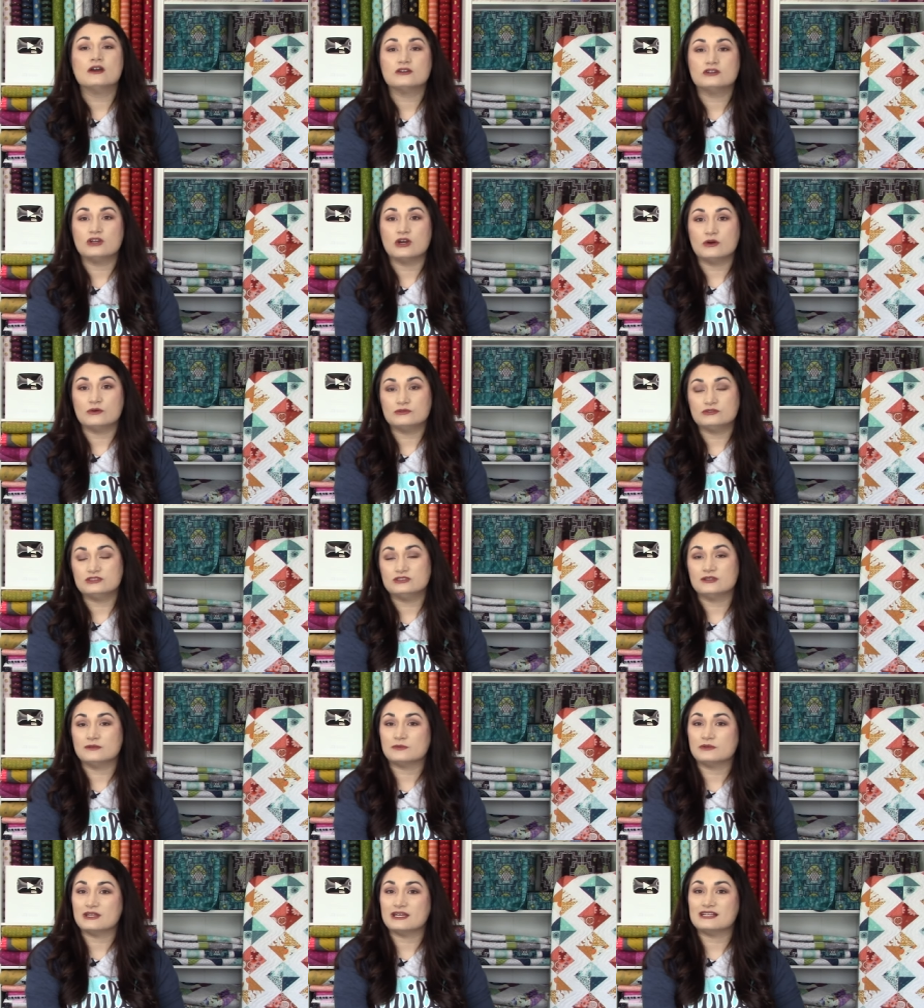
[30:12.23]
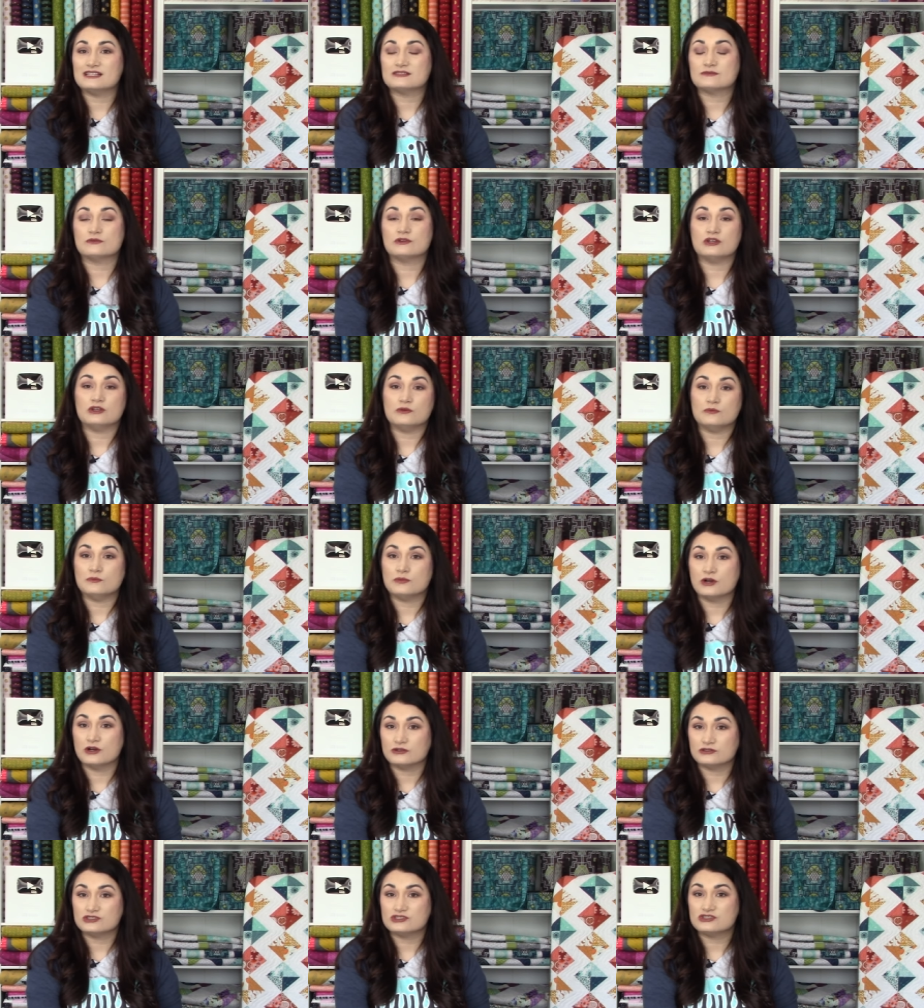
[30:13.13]
go to the place where you
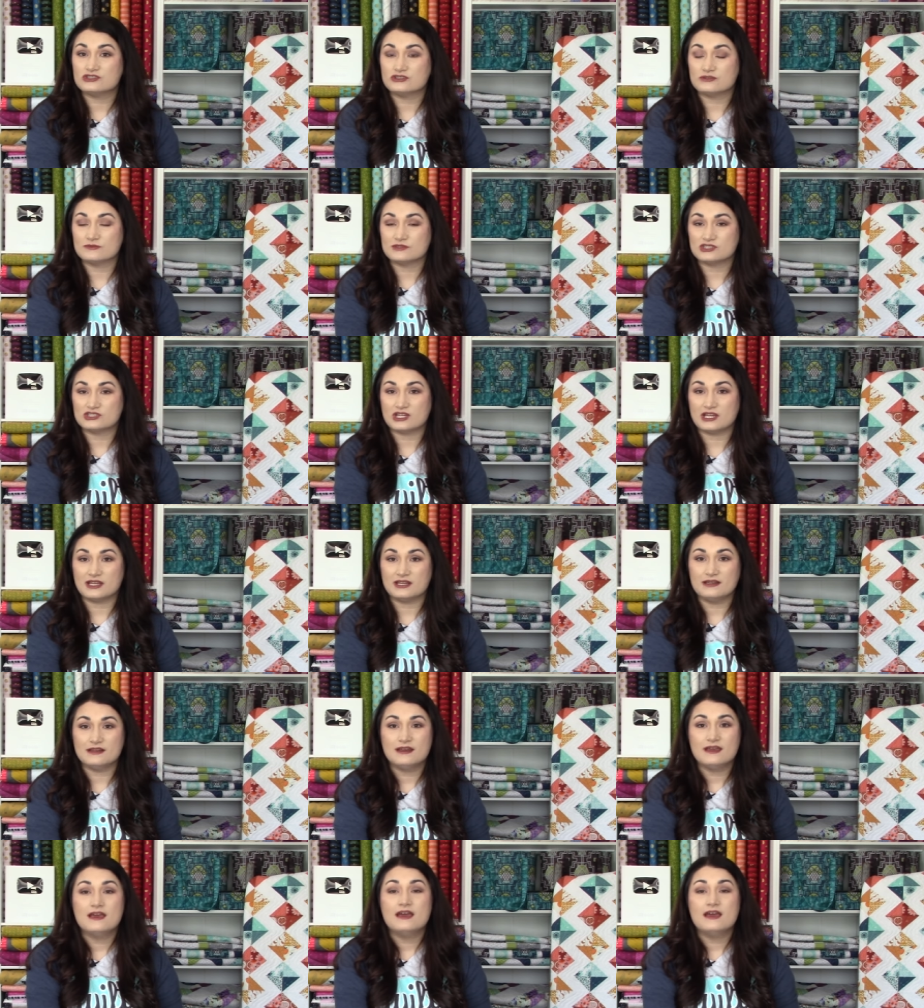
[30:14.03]
purchased your machine.